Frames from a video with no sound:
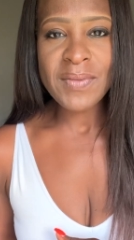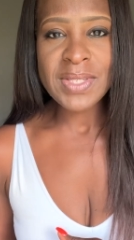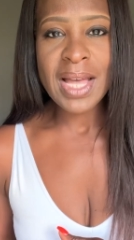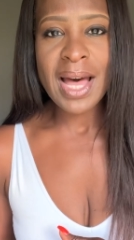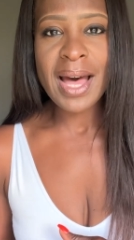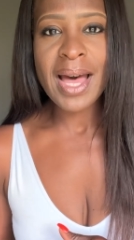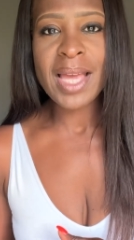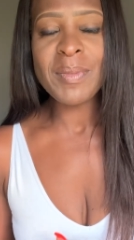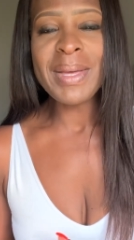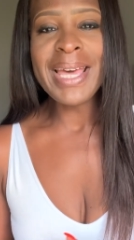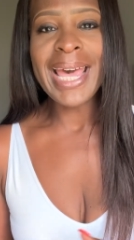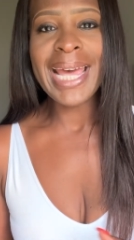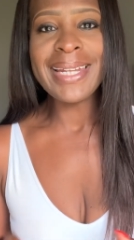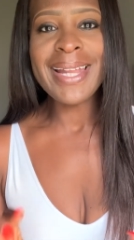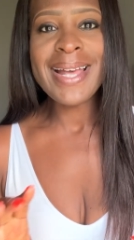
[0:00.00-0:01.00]
time
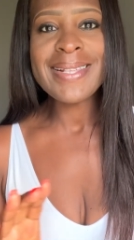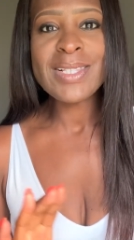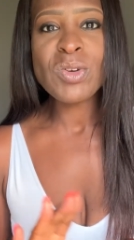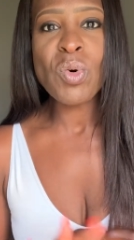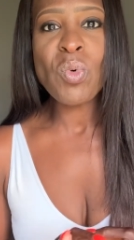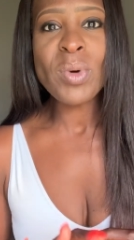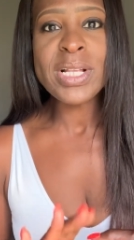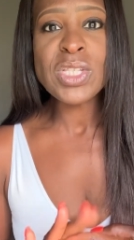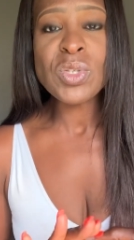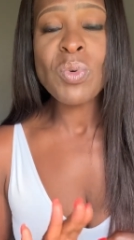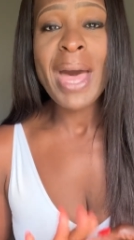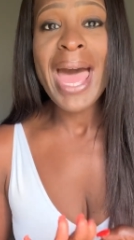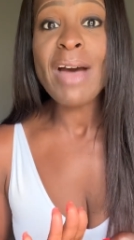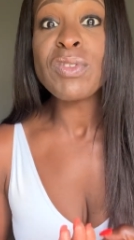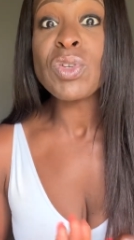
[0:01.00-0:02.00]
and that's going to
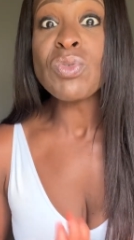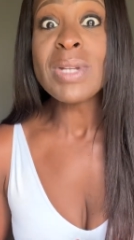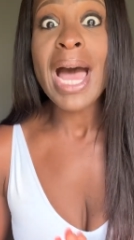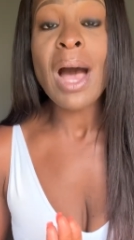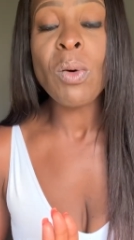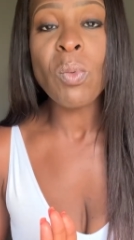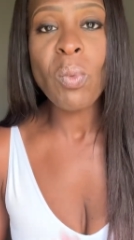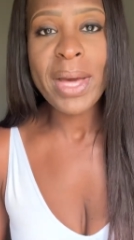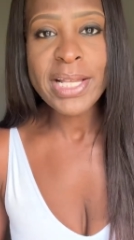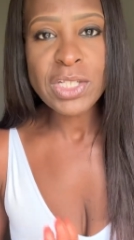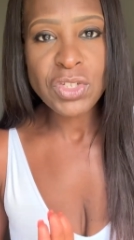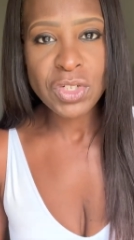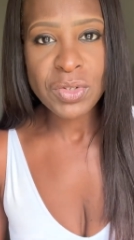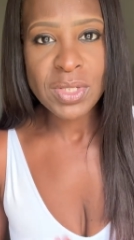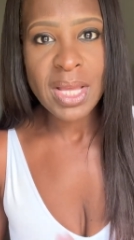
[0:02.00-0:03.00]
have you not
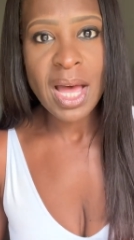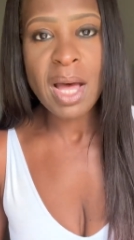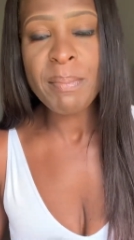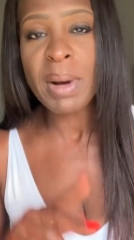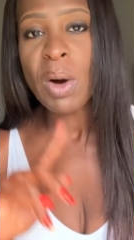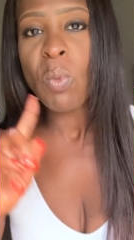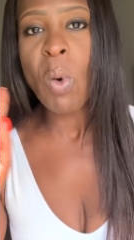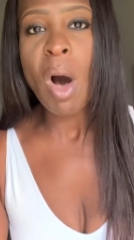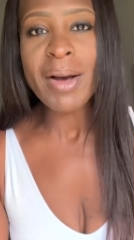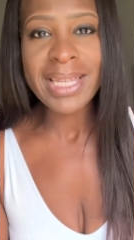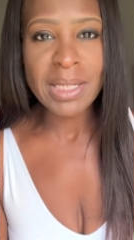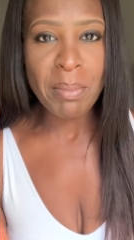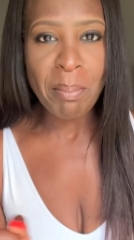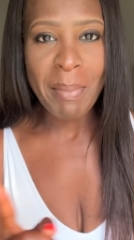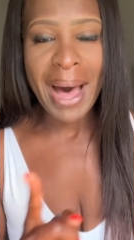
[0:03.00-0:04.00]
waste your time by
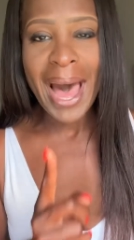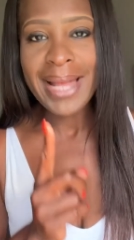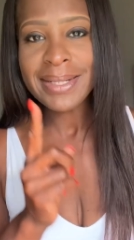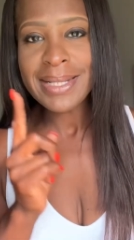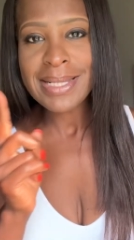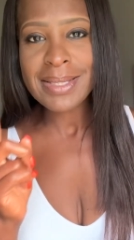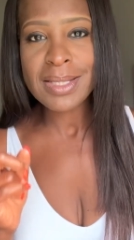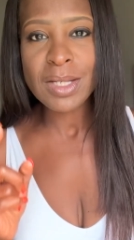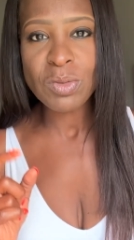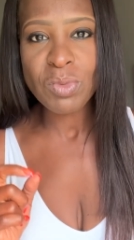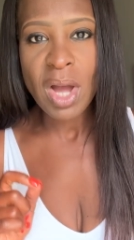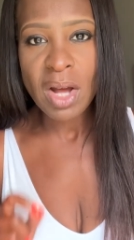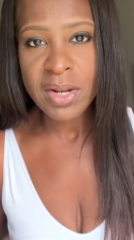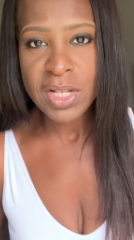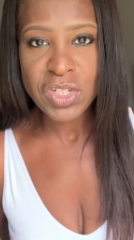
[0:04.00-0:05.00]
walking mindlessly
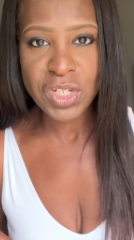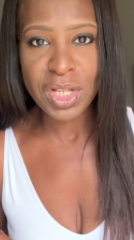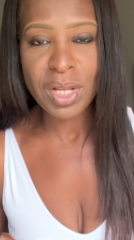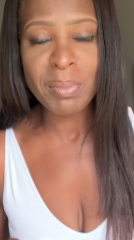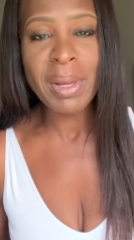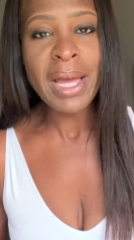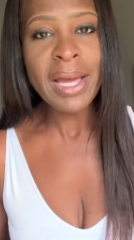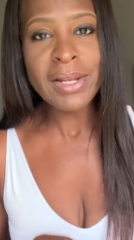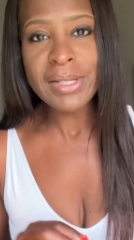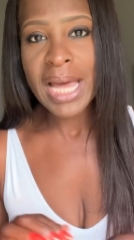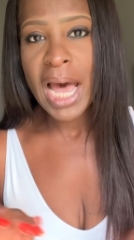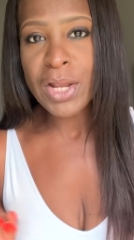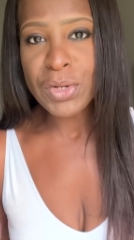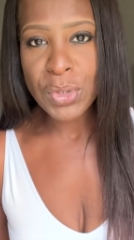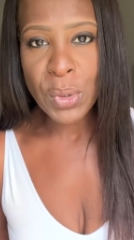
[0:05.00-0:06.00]
around a gym,
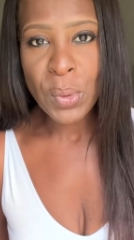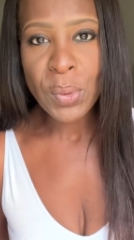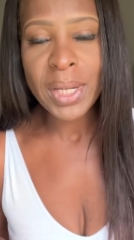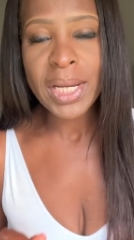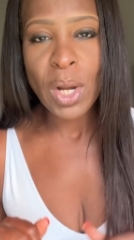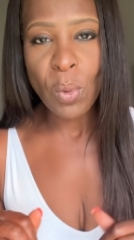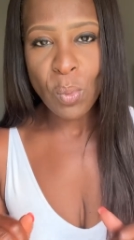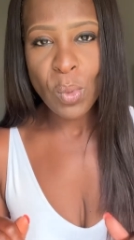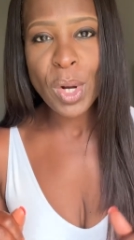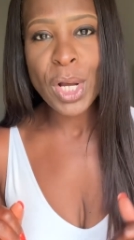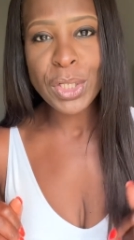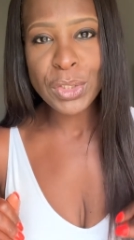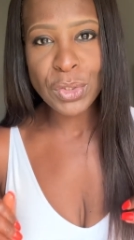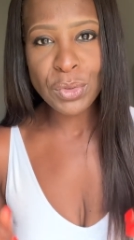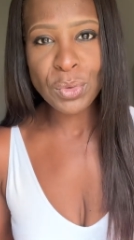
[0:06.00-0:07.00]
not knowing
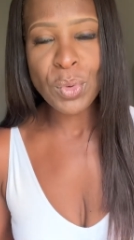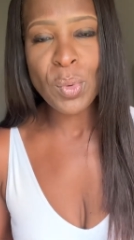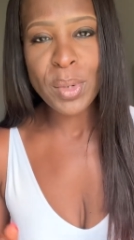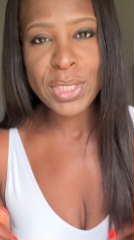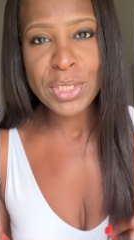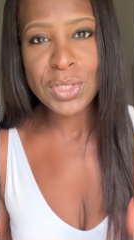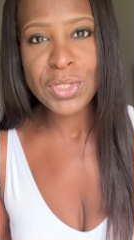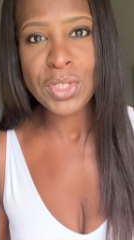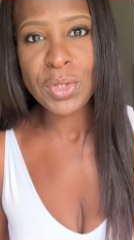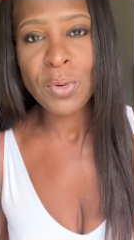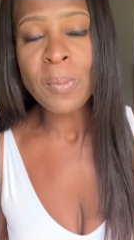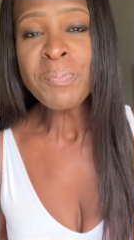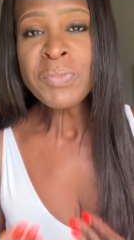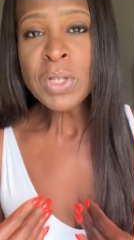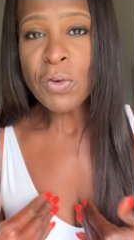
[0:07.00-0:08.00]
what you're going to
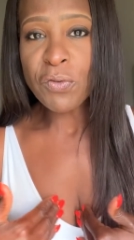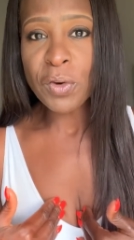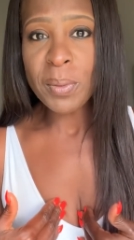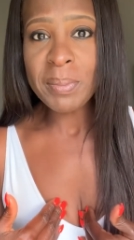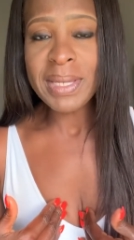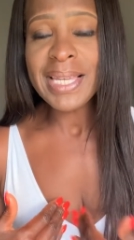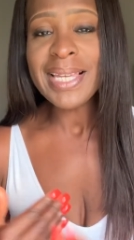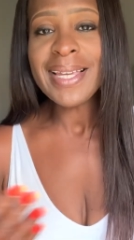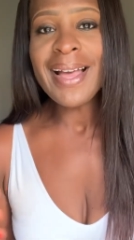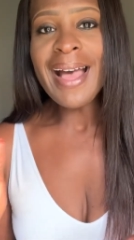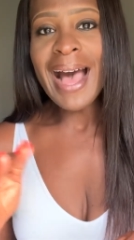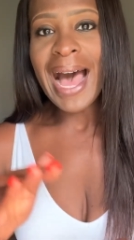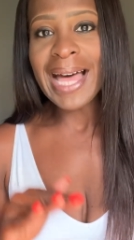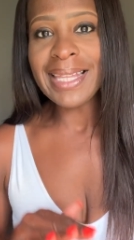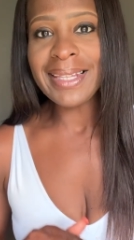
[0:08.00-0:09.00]
do. For me,
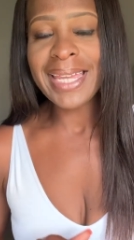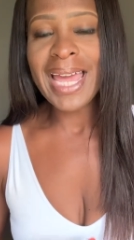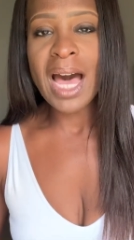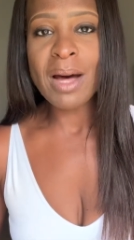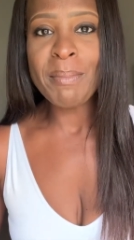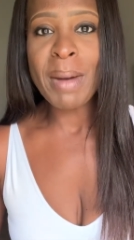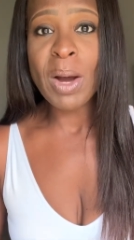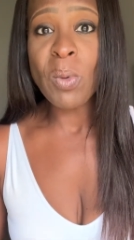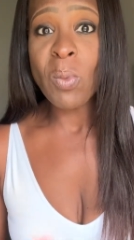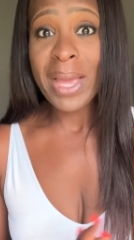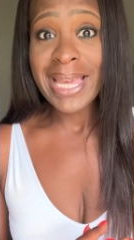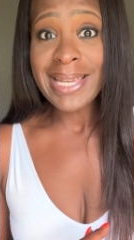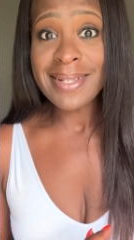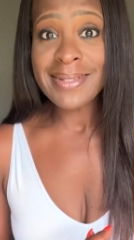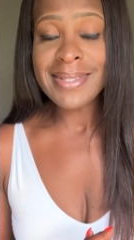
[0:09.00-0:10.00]
I lay out my
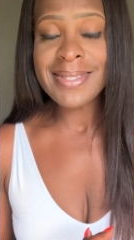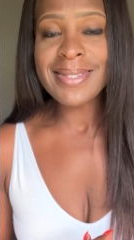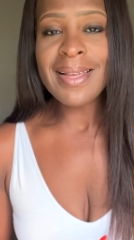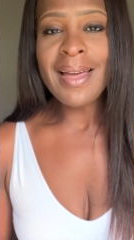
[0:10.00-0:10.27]
weights.